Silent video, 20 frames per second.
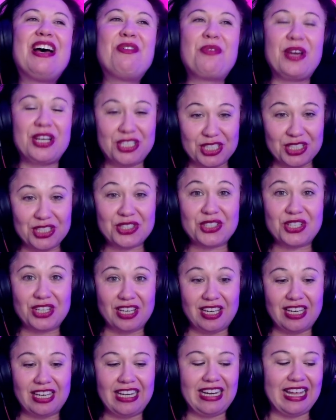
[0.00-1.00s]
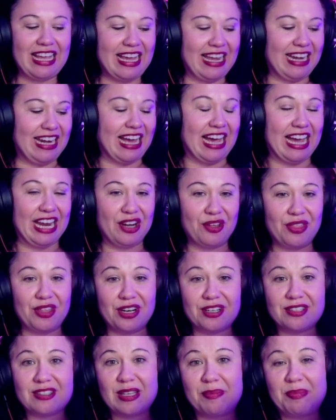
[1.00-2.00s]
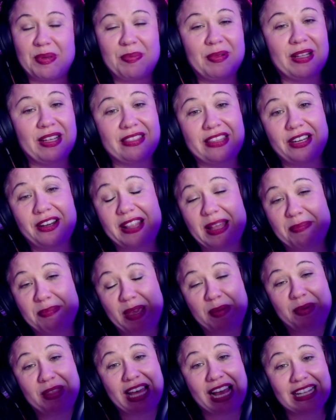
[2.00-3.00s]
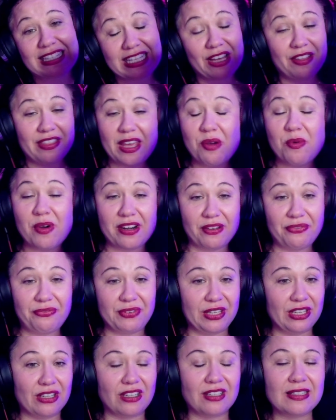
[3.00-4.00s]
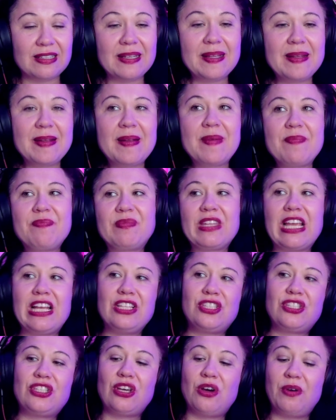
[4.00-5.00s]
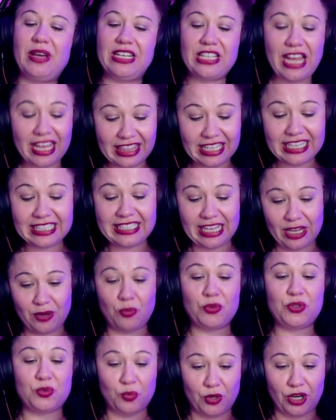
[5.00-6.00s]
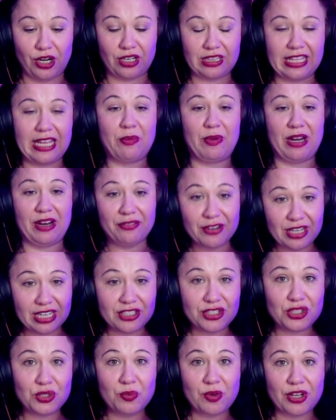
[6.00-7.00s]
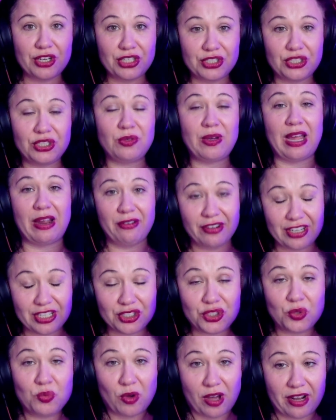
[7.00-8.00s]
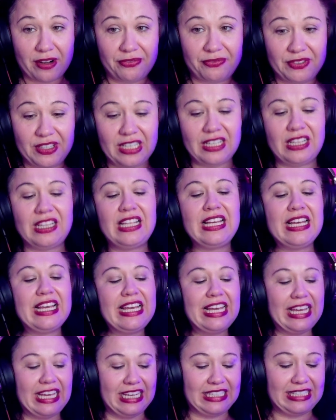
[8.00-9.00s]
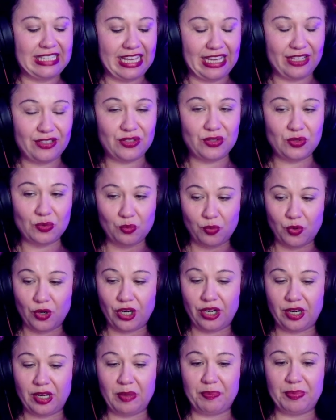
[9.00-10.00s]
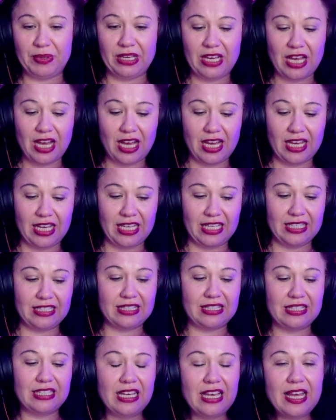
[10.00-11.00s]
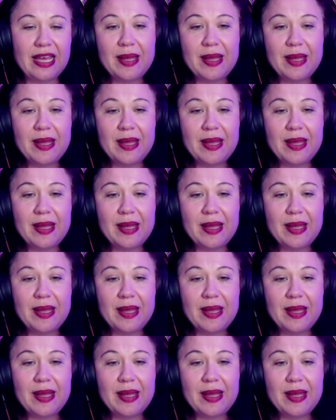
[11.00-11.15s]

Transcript: which is good. And I know there are some people out there that maybe that's how they want to feel. And so I think it takes work. Like, whatever it is you want to do, however it is you want to feel, it takes work because